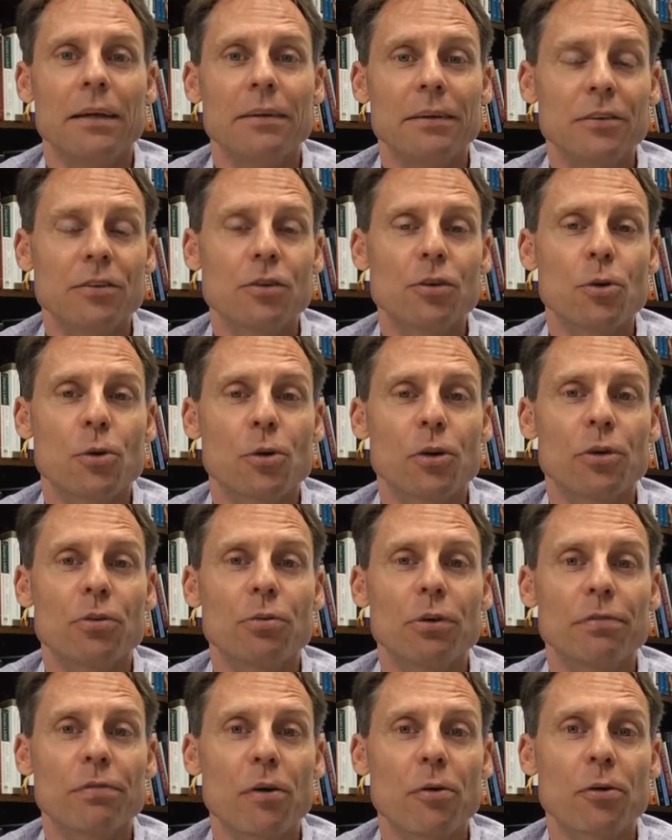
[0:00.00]
In this
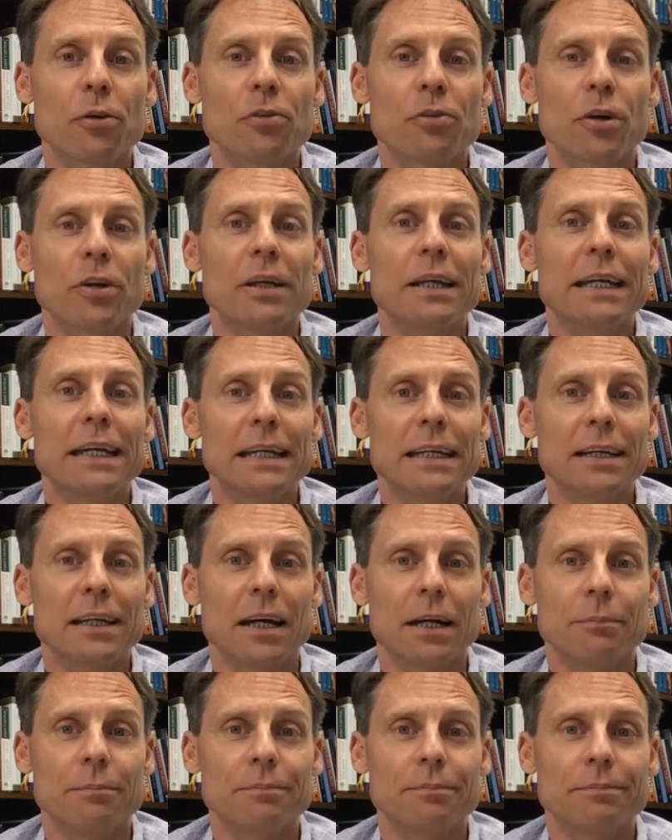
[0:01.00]
course, we focus on
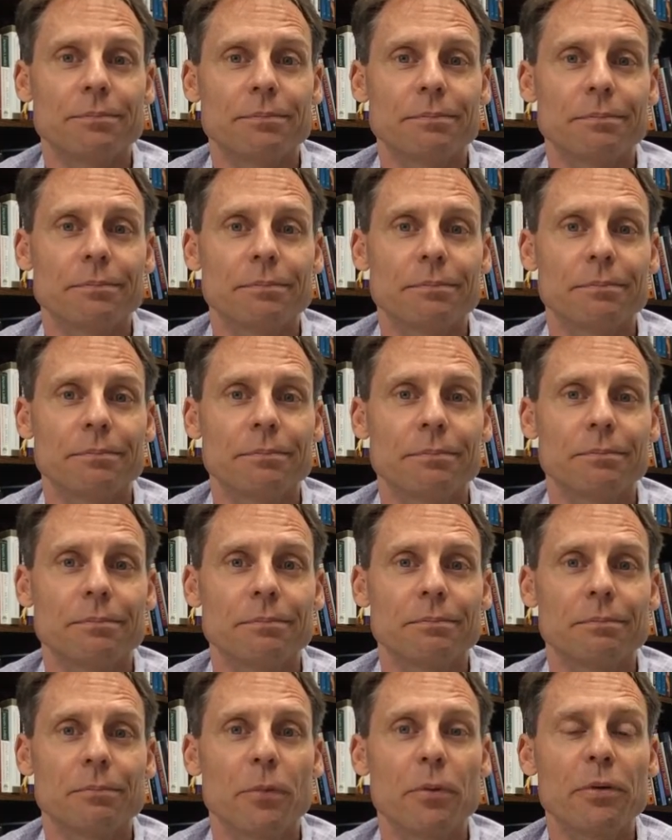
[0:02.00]
income.
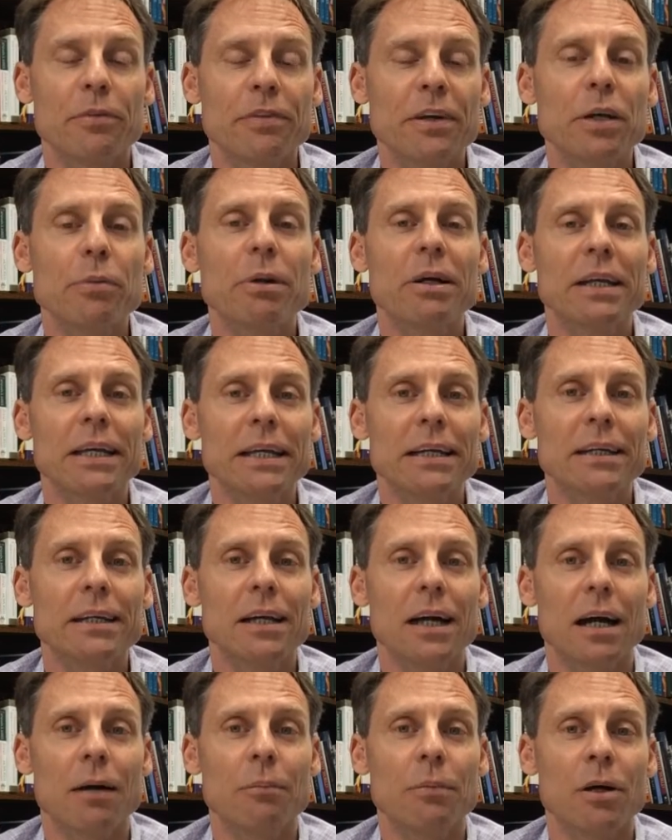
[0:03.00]
When we think about
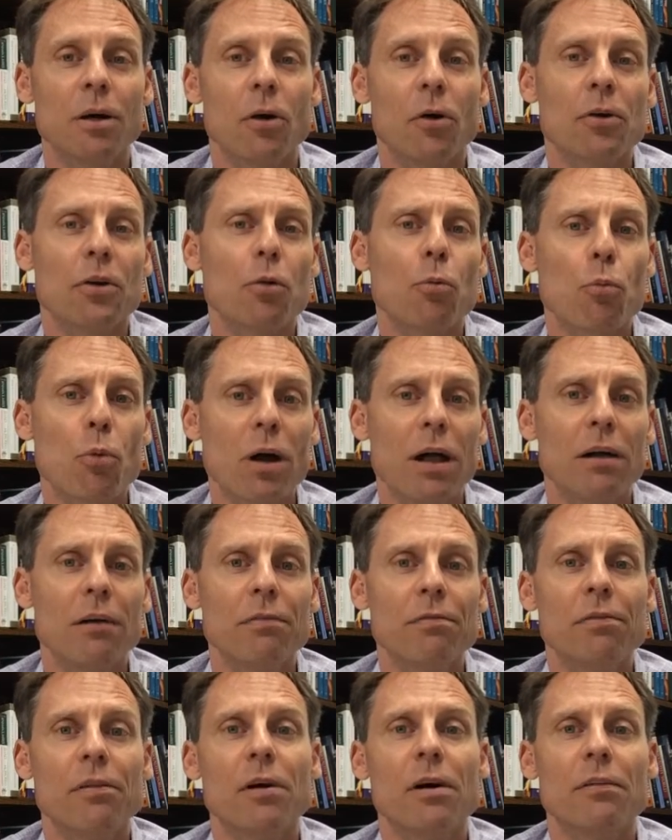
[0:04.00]
income or the
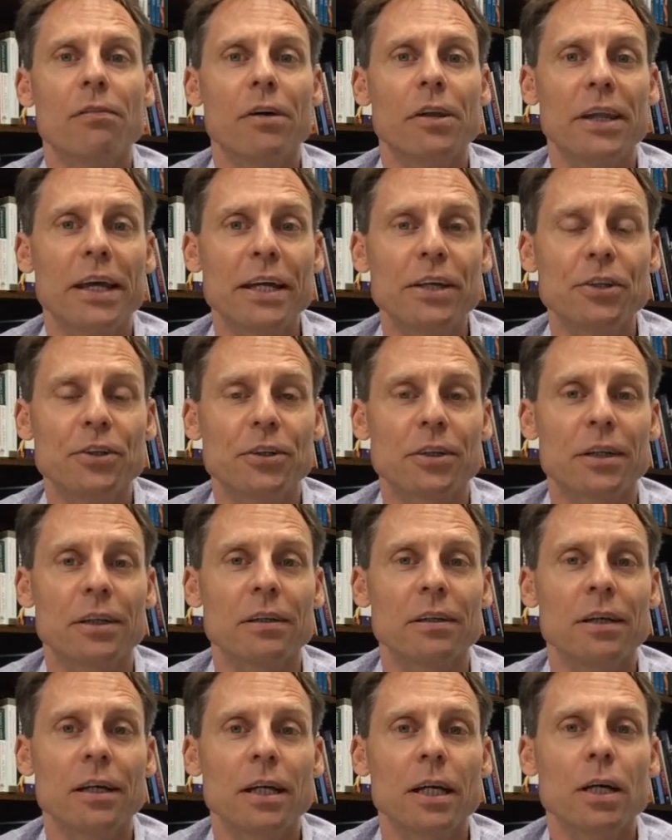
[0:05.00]
wealth of a
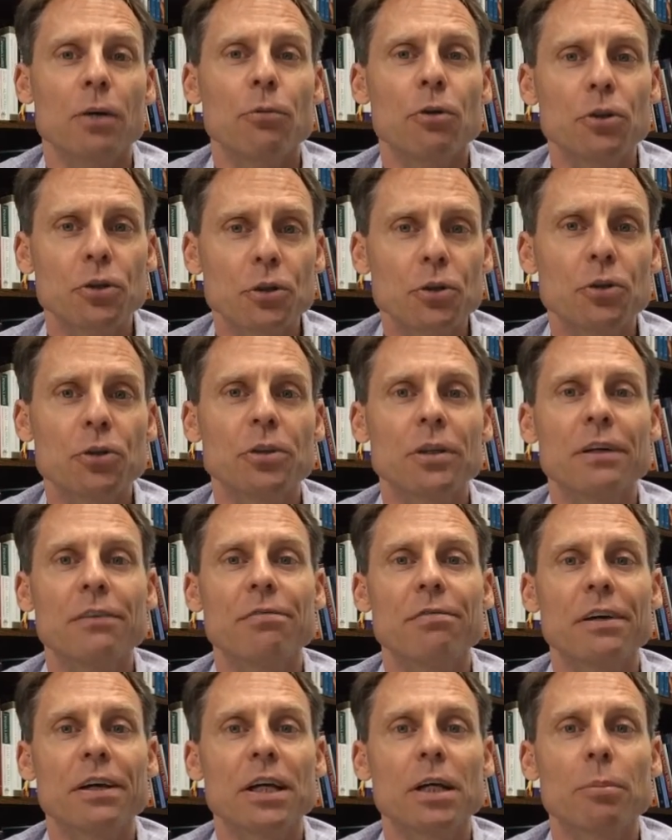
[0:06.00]
nation, we usually
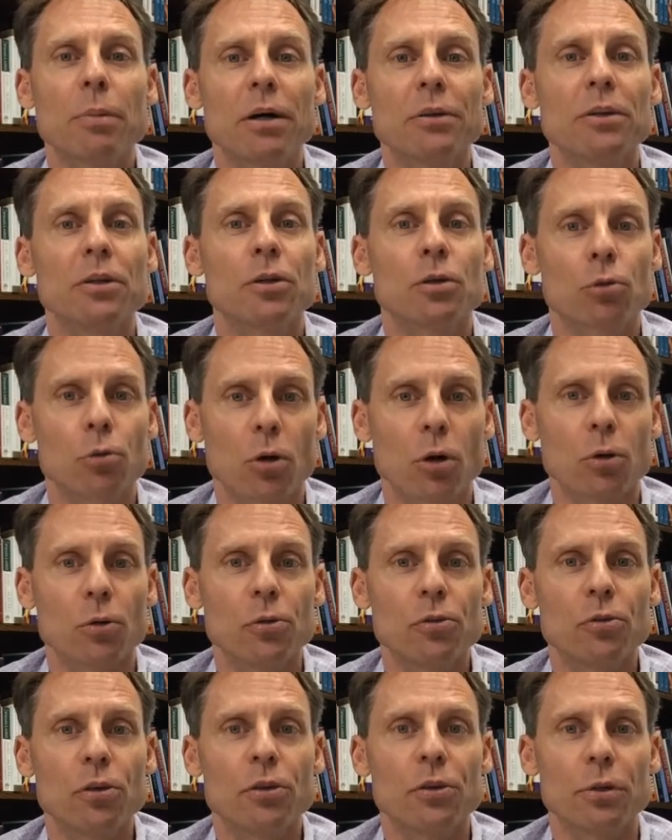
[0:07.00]
think about
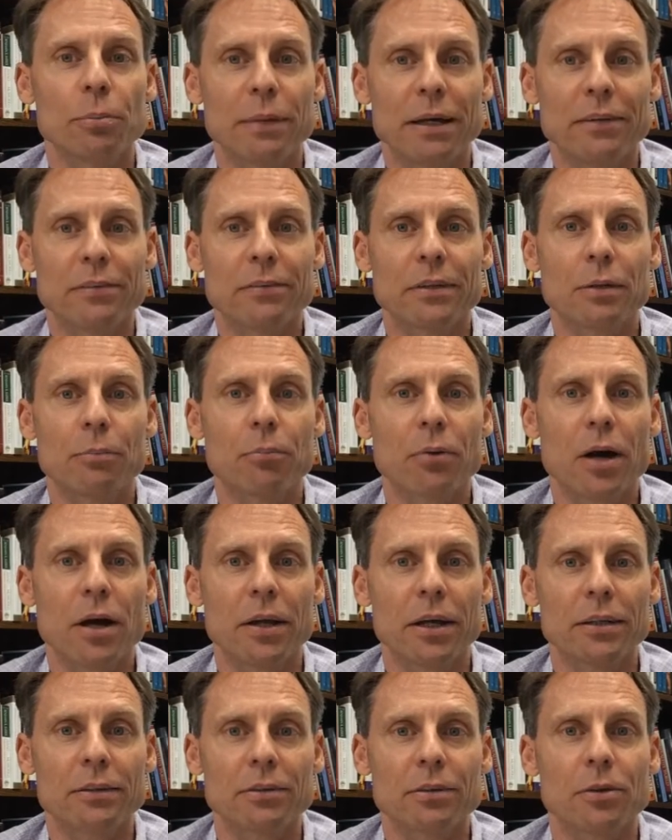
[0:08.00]
gross domestic
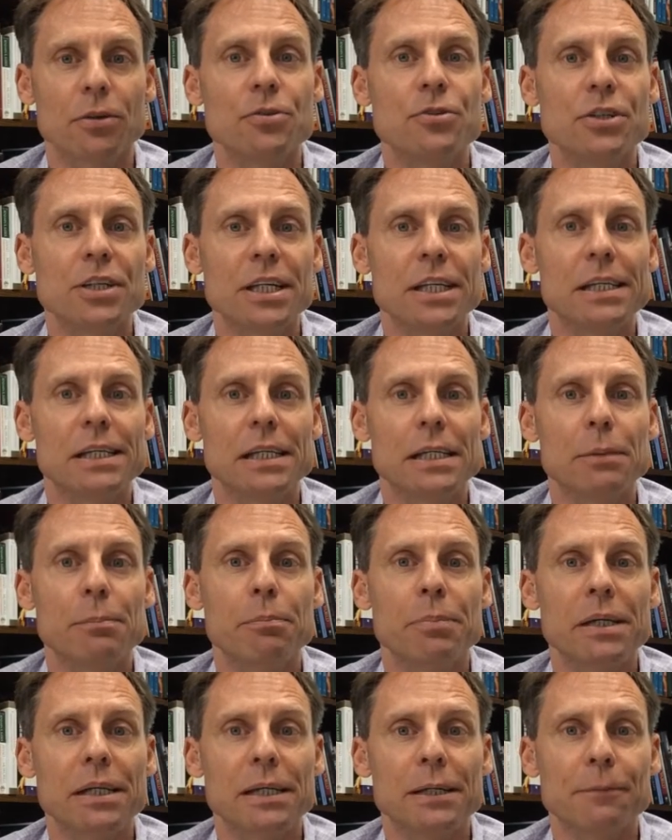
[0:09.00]
product or
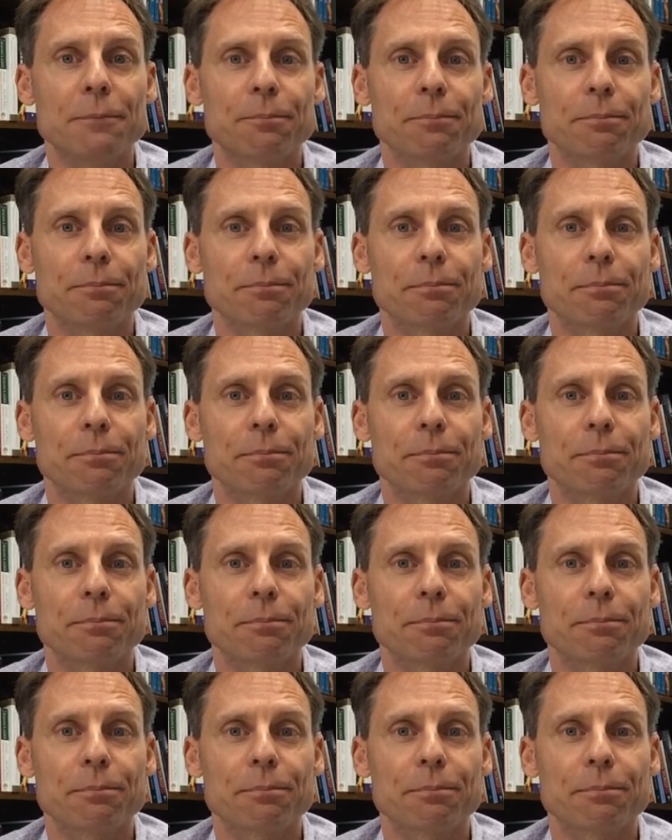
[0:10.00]
GDP.